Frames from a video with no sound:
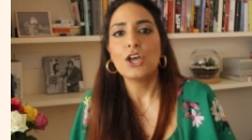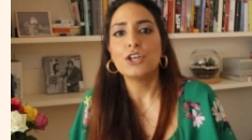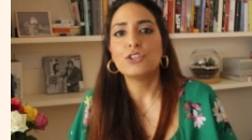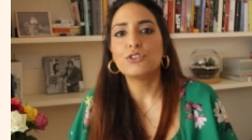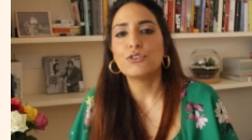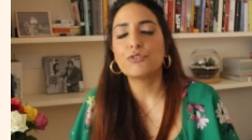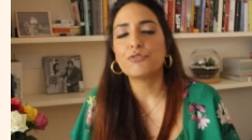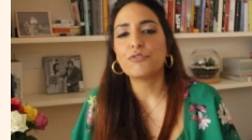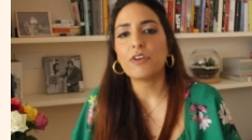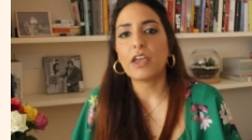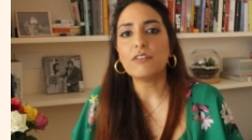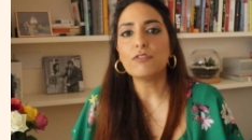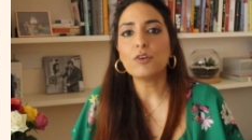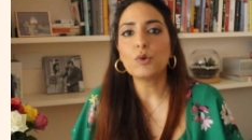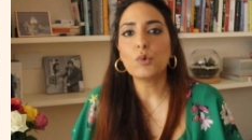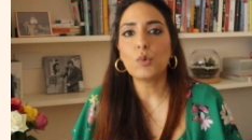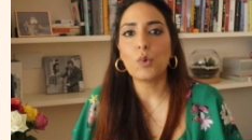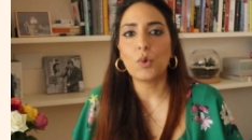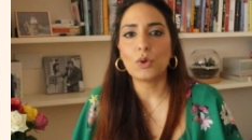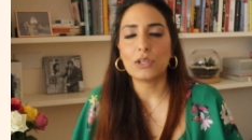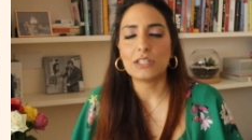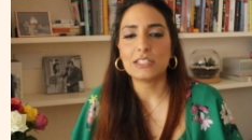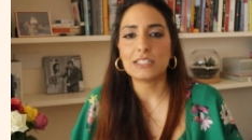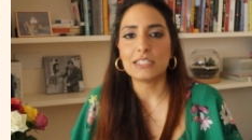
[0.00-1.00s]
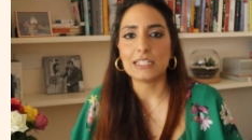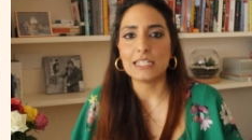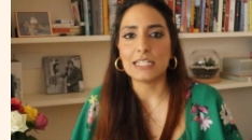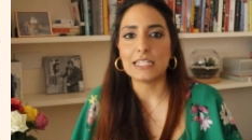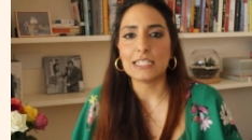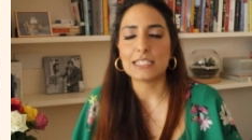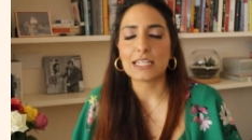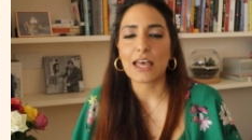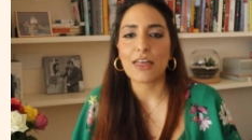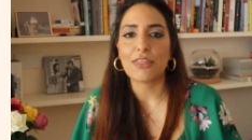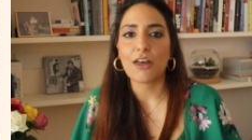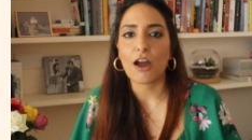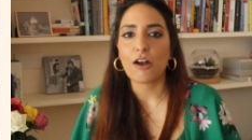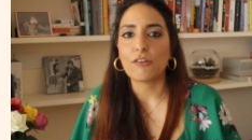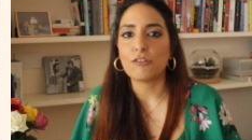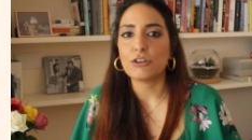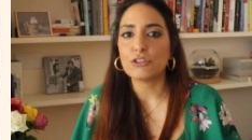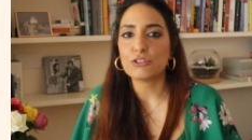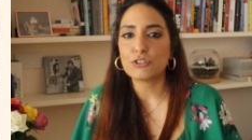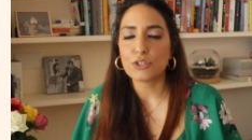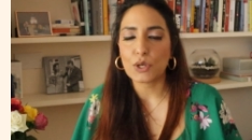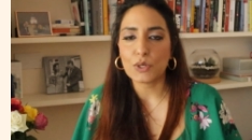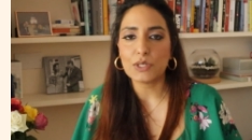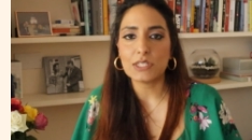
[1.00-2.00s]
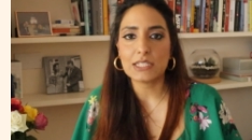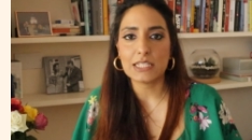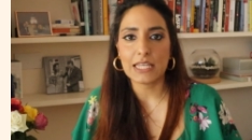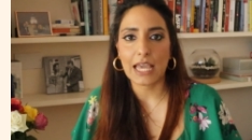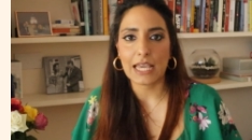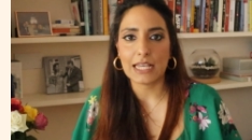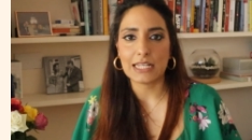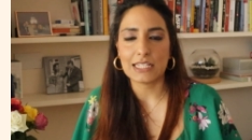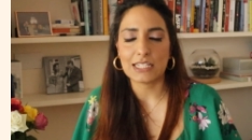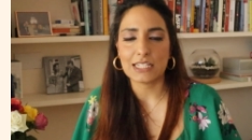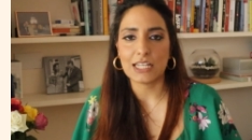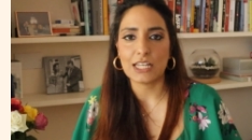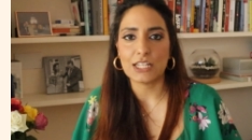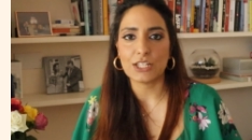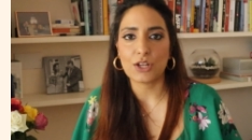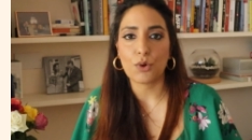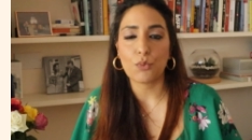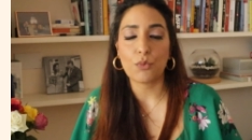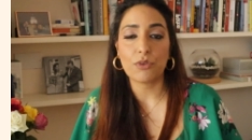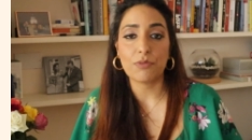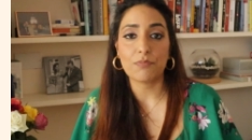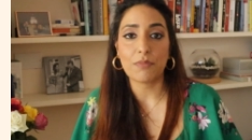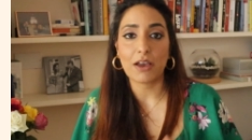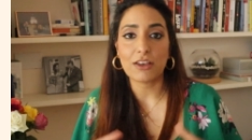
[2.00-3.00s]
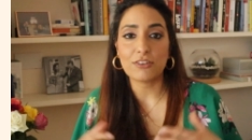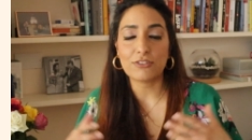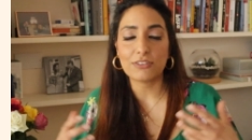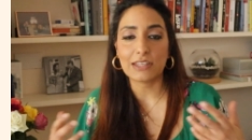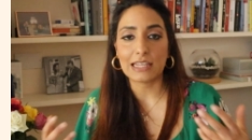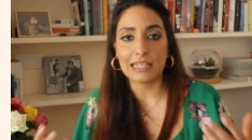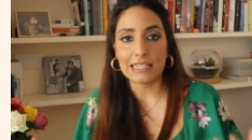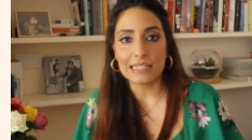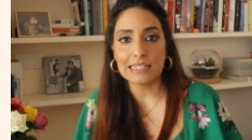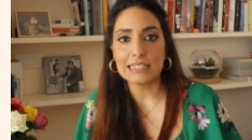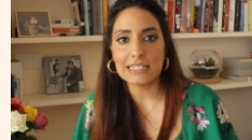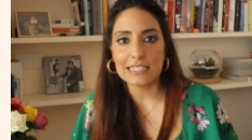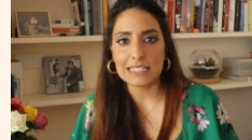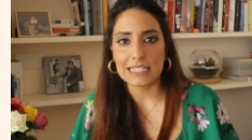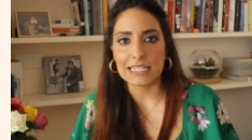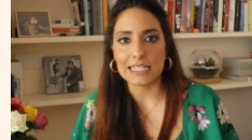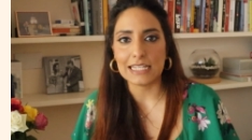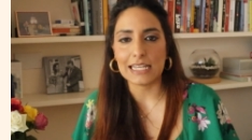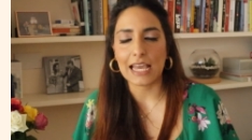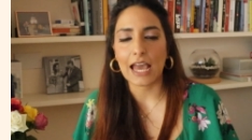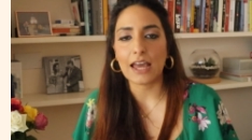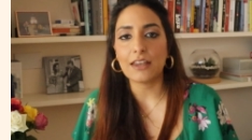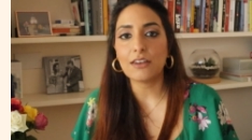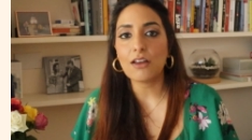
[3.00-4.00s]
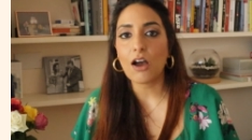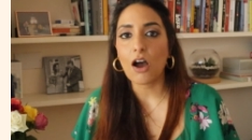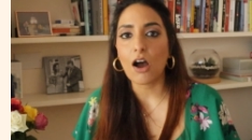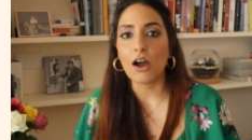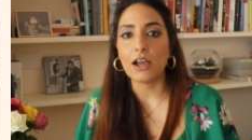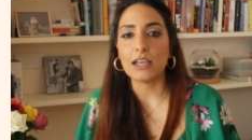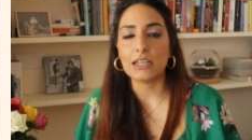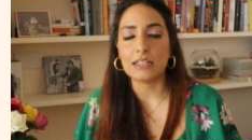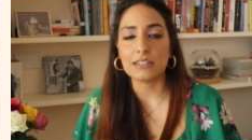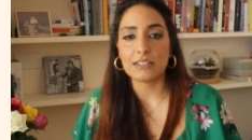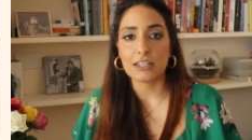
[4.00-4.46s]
to favour qualities that are associated with masculinity and higher